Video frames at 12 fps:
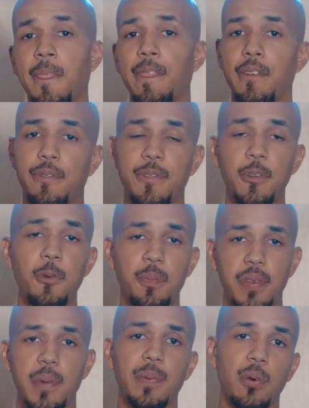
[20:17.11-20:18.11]
the few
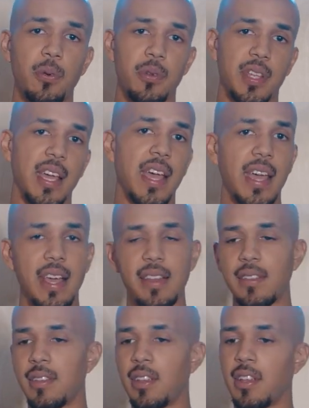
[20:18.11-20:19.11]
people who
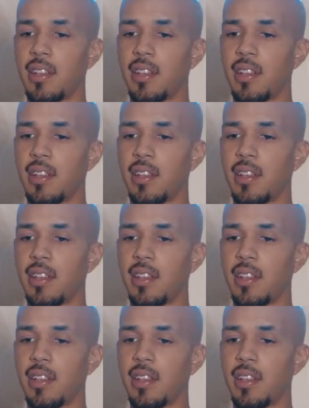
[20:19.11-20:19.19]
can